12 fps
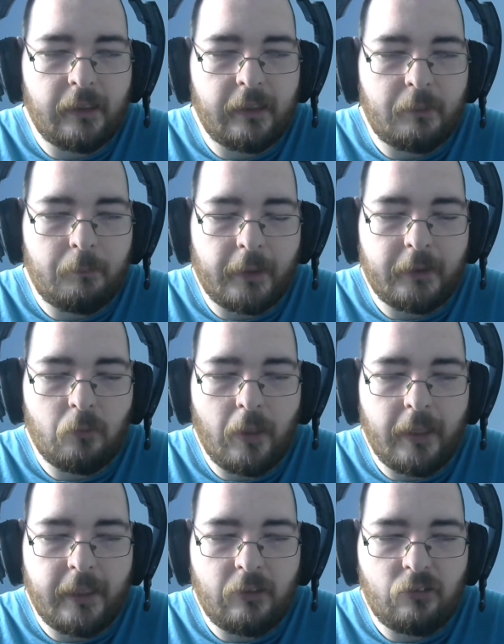in many
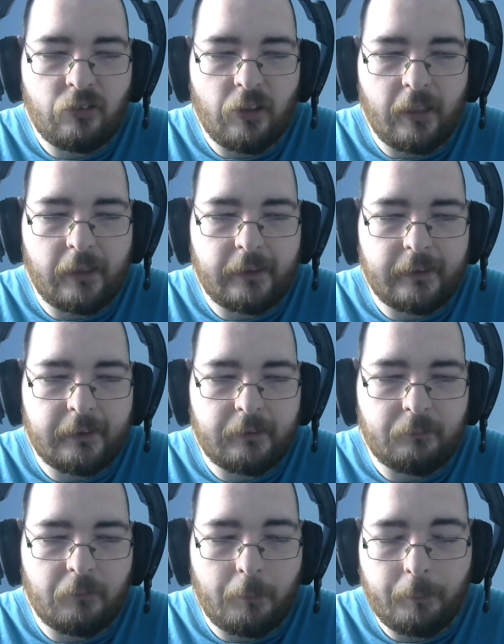ways,
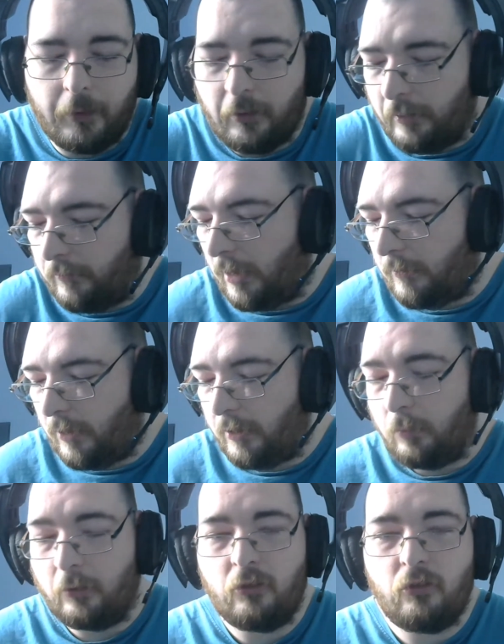but I
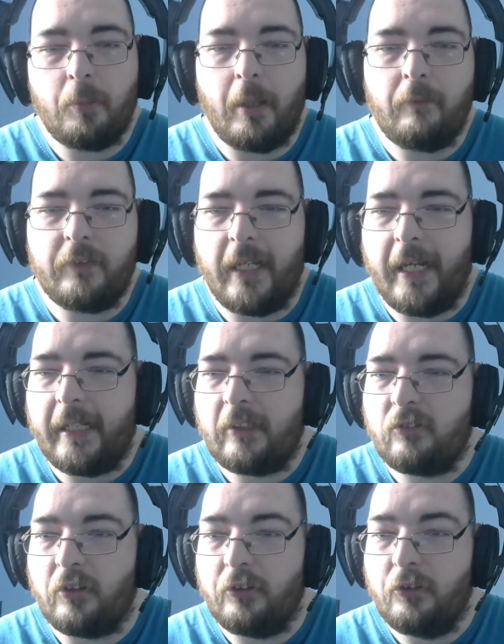want to talk about the
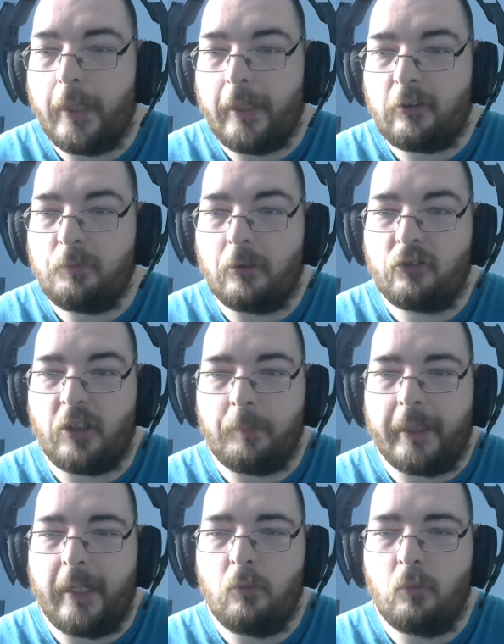new Xbox
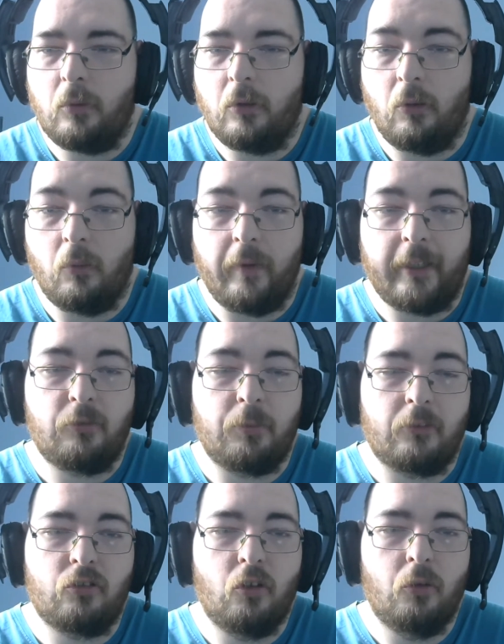coming out, or
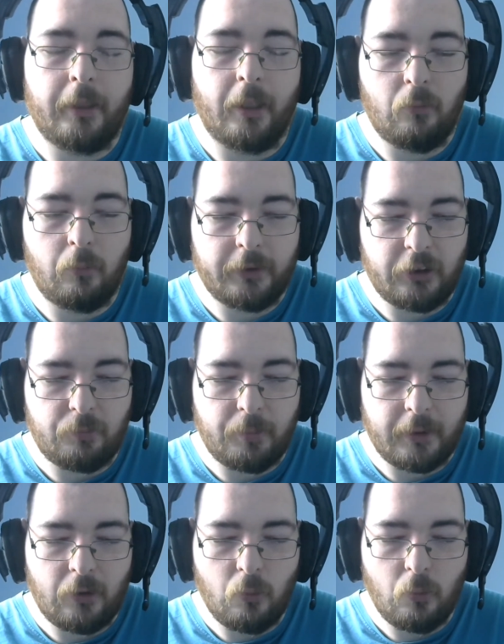Xbox Scorpio, which has
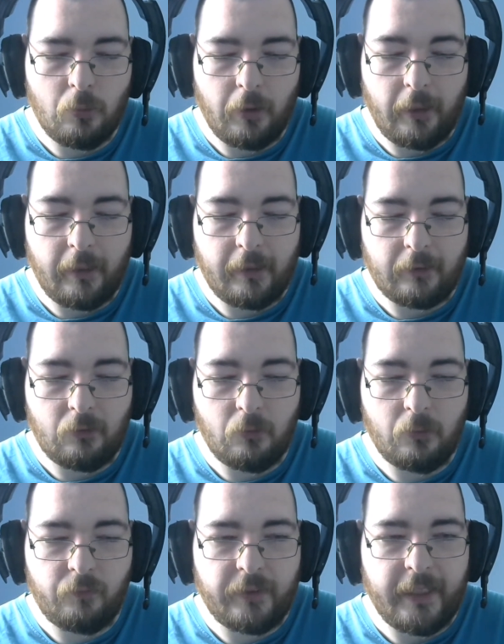been called
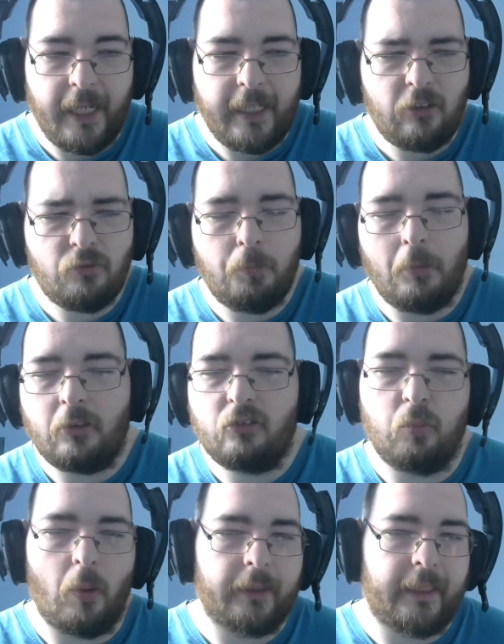the
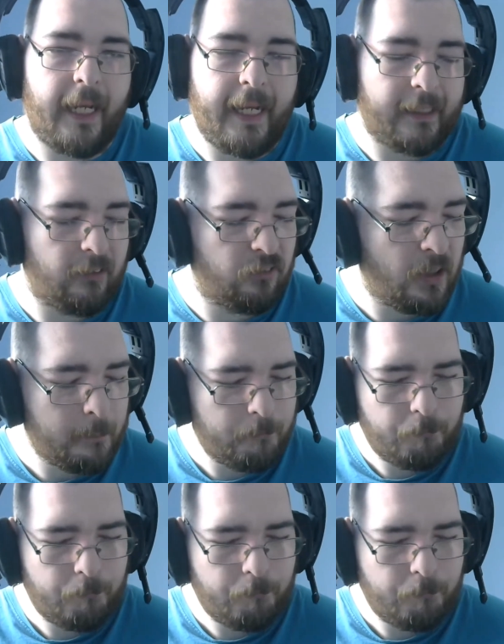Xbox One X.